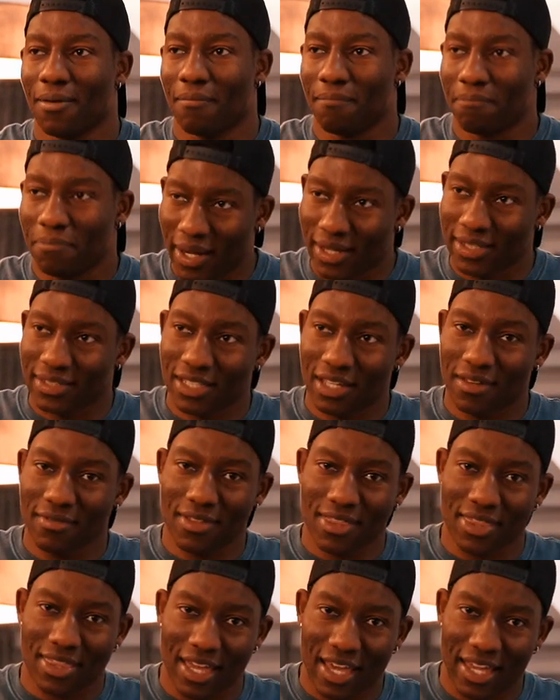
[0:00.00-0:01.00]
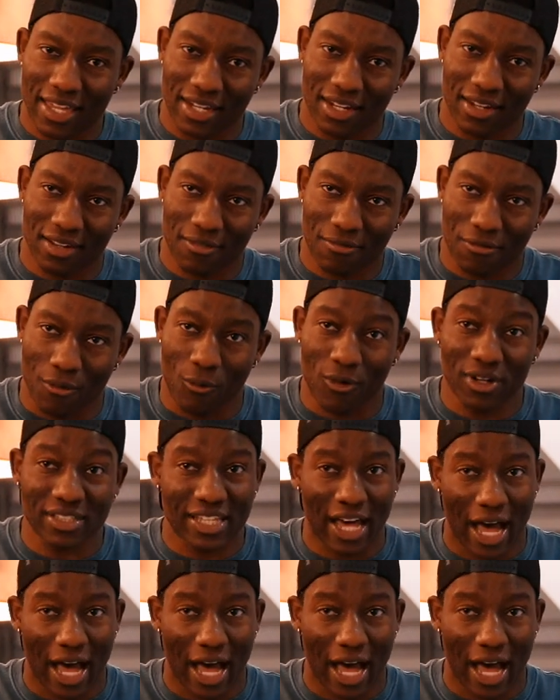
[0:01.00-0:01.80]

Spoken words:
But even then, for what's